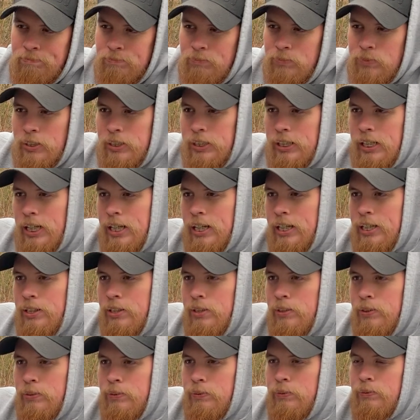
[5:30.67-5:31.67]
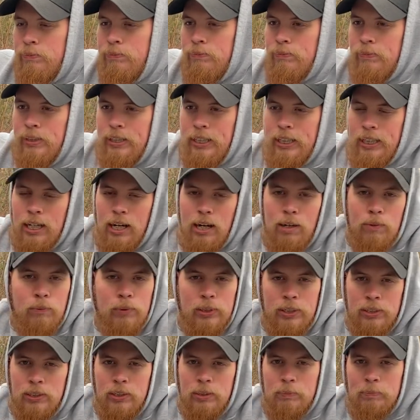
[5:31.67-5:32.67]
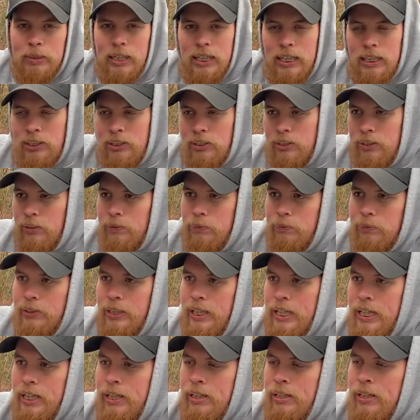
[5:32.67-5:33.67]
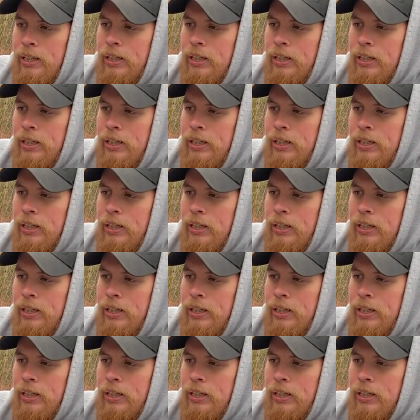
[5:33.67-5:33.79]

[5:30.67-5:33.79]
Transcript: see how they do, and I will update you on that.